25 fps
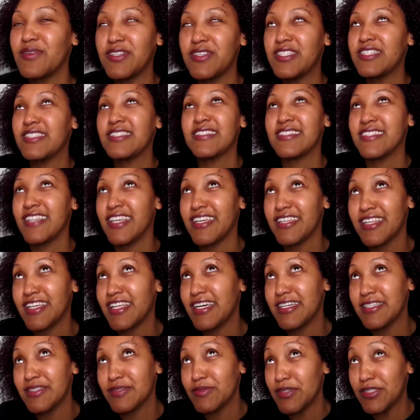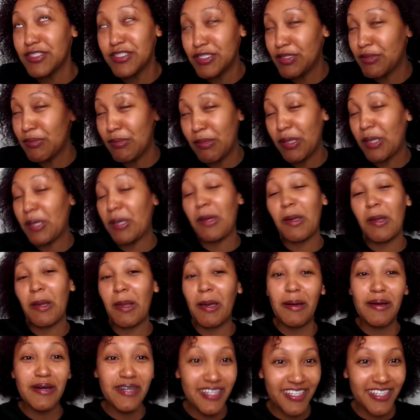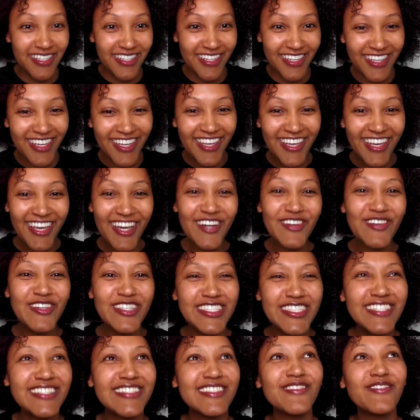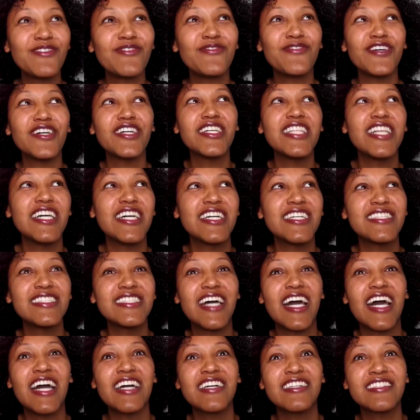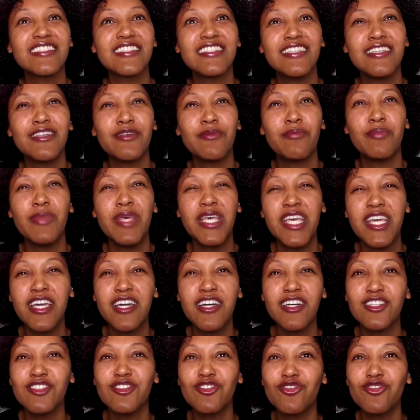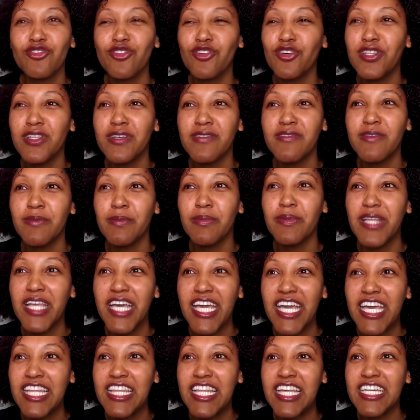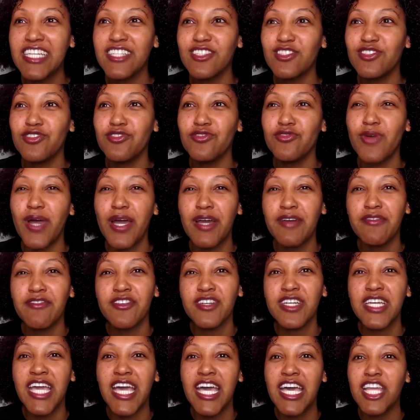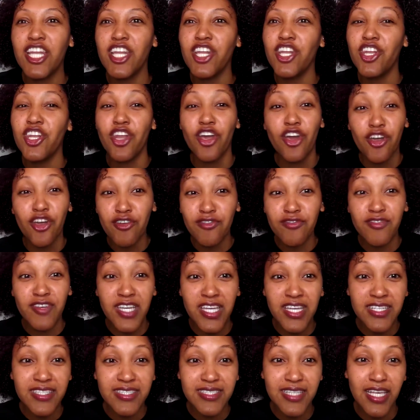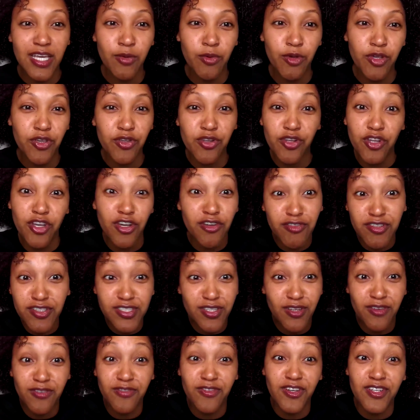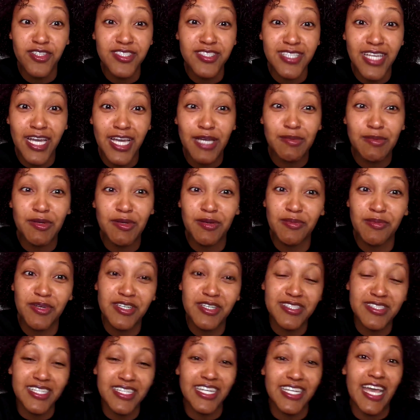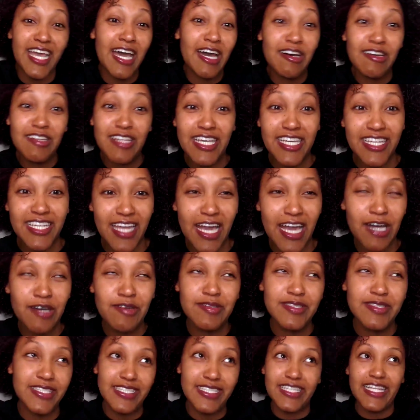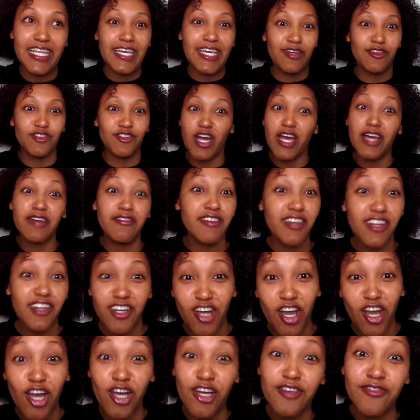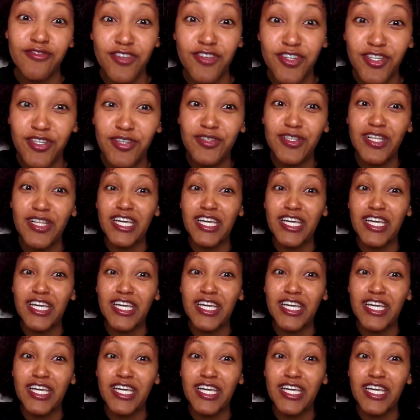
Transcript: Well, this is not the last question, but you know. What does it feel like to actually be in control of the plane? Like, do you ever get nervous? Like, were you nervous the first time compared to now? Like now, is it like driving a car for you?